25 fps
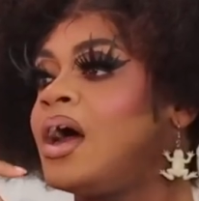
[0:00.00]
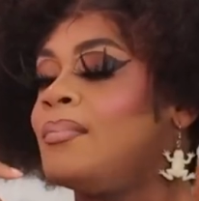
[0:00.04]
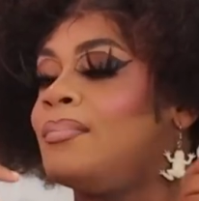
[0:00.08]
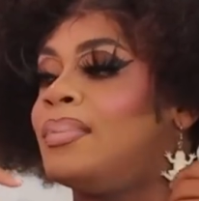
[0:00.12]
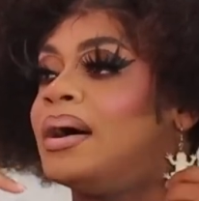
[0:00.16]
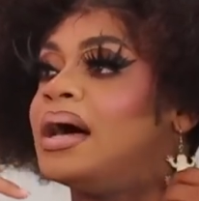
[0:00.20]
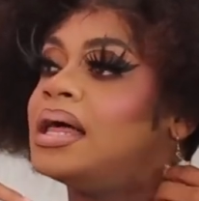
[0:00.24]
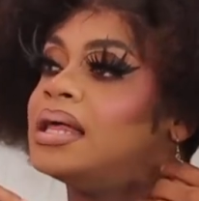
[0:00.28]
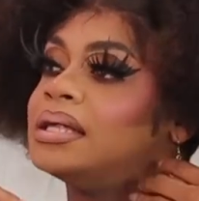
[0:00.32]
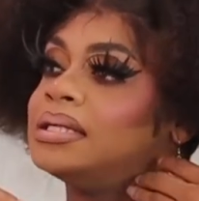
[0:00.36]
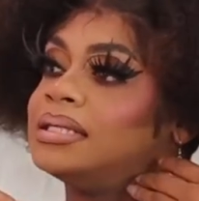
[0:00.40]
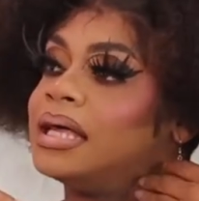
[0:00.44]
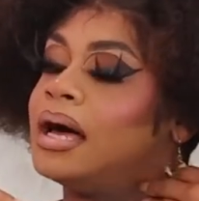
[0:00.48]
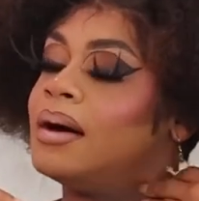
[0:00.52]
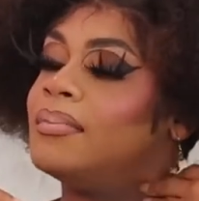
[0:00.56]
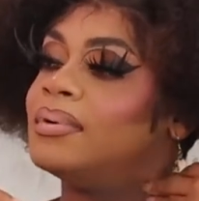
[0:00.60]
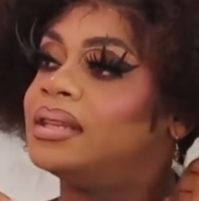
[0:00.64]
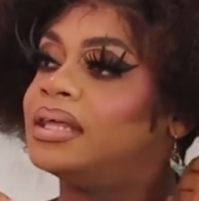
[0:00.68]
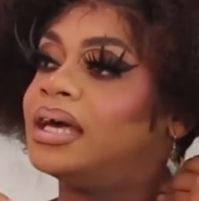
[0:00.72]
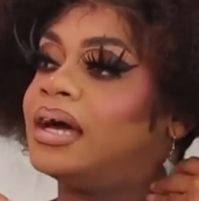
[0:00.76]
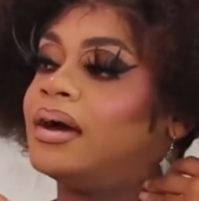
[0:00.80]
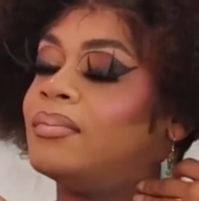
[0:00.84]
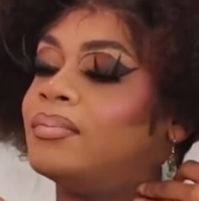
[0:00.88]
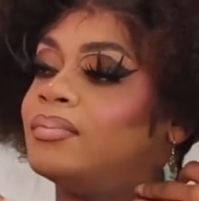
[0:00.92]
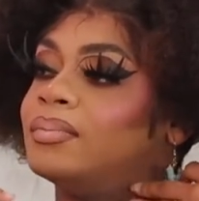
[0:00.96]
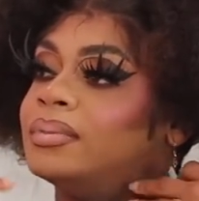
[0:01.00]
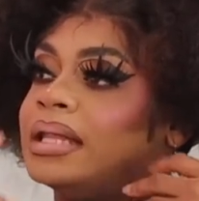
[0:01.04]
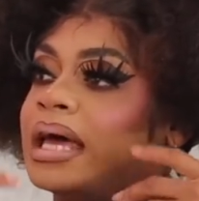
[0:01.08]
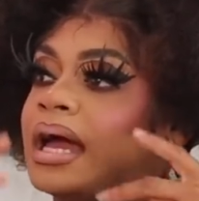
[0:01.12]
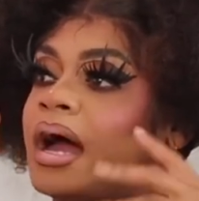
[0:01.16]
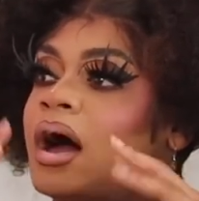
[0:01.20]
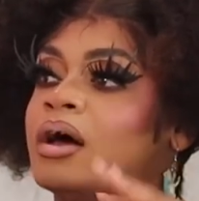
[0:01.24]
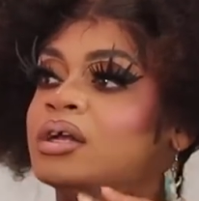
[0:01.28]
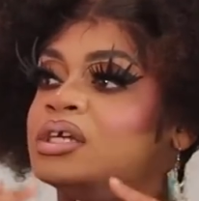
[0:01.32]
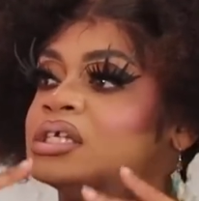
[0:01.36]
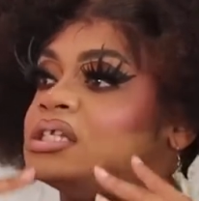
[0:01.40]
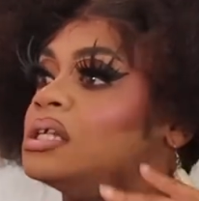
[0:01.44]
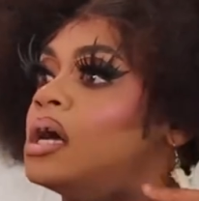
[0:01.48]
but some of them, they
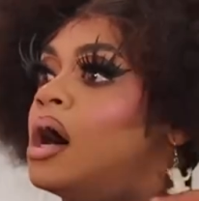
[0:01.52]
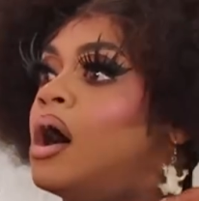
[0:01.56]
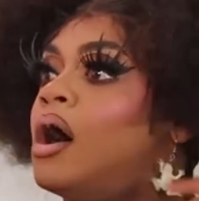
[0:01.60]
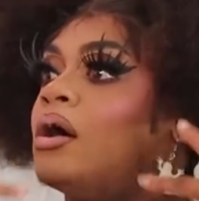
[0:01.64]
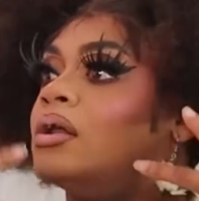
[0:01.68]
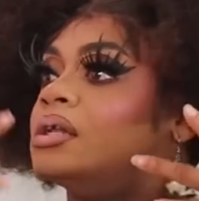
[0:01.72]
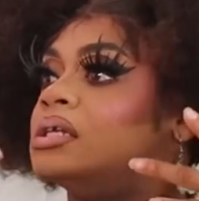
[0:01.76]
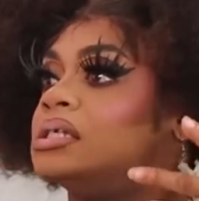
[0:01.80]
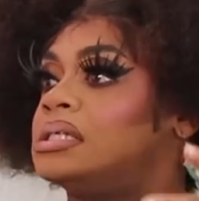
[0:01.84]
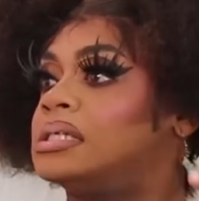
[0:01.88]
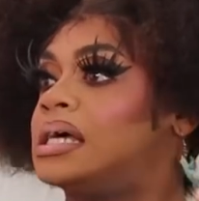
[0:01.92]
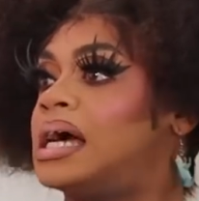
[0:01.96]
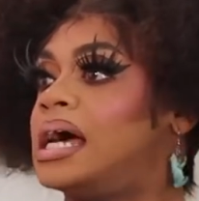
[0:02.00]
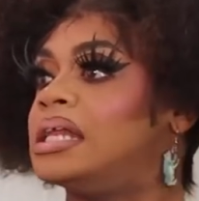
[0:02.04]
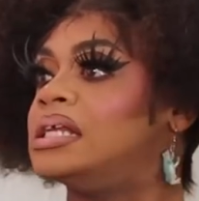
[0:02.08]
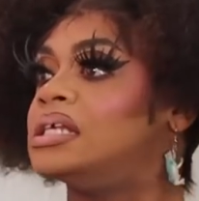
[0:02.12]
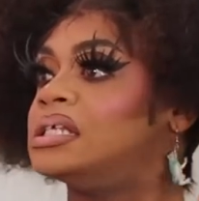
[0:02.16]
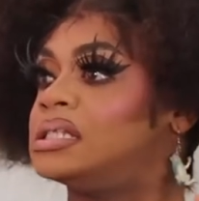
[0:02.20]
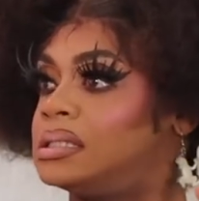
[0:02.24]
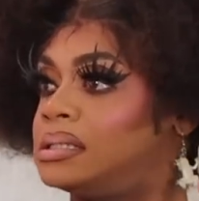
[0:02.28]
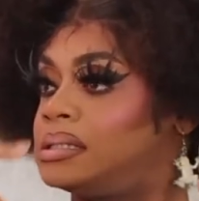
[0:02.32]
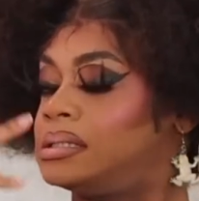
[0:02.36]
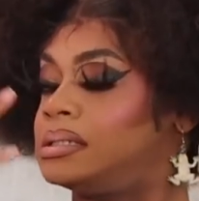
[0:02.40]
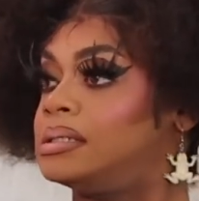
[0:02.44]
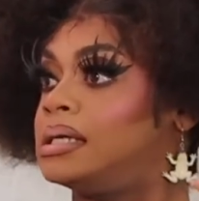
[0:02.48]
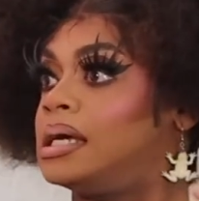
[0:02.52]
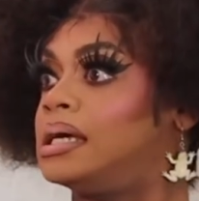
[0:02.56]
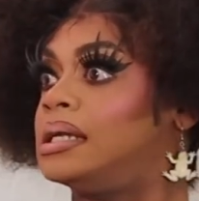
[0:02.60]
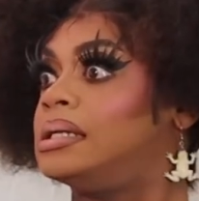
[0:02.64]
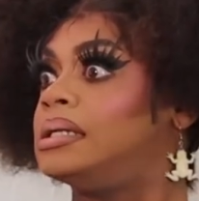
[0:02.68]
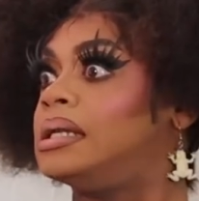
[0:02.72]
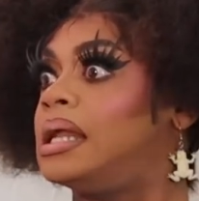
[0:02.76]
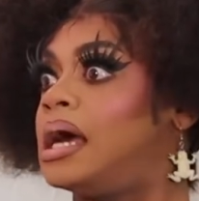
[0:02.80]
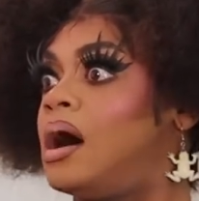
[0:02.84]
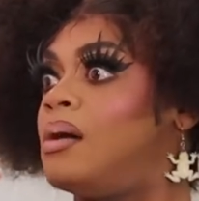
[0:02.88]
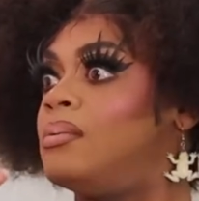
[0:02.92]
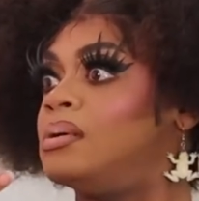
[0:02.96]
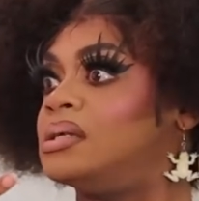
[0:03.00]
all just kind of
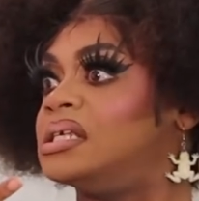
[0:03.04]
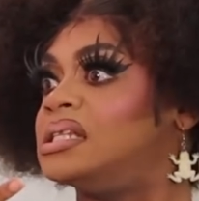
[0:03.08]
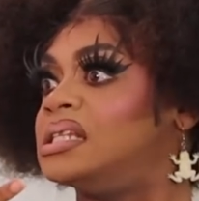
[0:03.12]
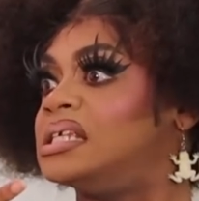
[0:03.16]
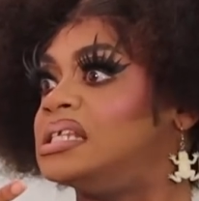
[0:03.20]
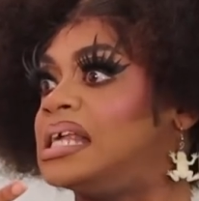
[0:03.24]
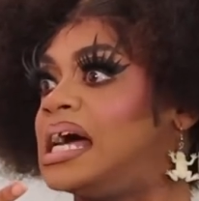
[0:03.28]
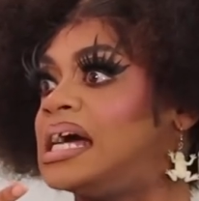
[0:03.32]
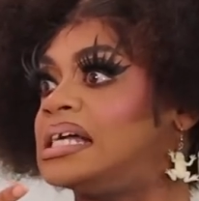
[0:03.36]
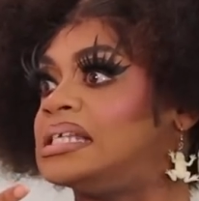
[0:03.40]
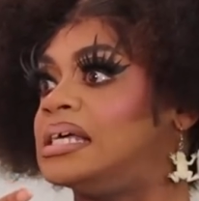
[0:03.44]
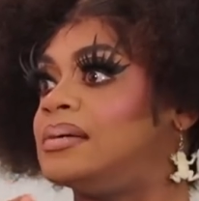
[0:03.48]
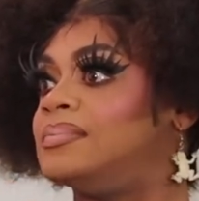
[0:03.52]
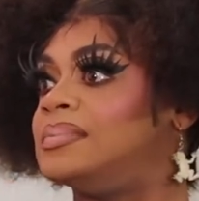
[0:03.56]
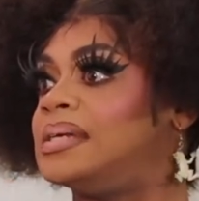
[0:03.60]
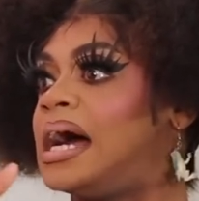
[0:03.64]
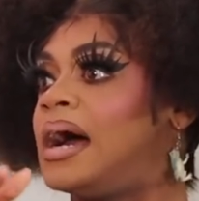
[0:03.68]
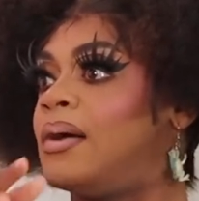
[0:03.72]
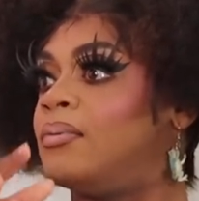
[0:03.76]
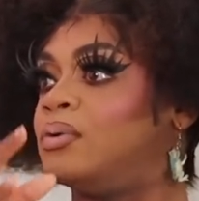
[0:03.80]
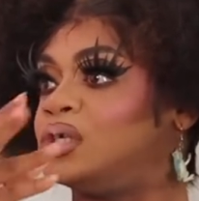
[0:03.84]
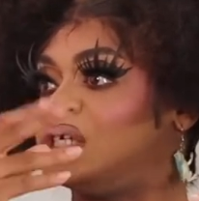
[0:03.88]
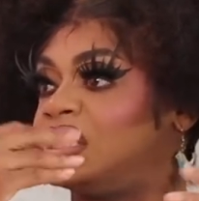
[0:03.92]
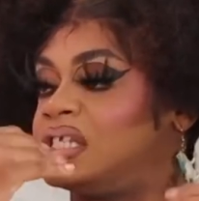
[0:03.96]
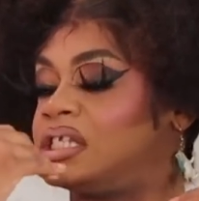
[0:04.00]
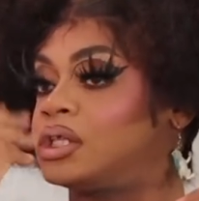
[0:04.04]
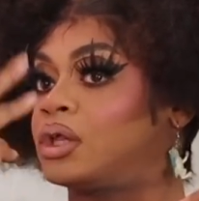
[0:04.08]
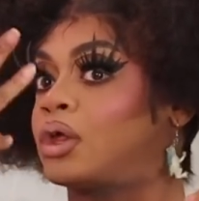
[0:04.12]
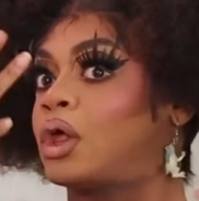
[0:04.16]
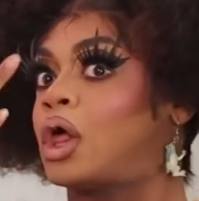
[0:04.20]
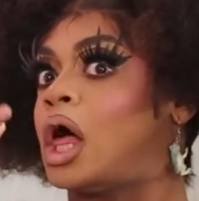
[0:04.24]
almost at the exact same time were just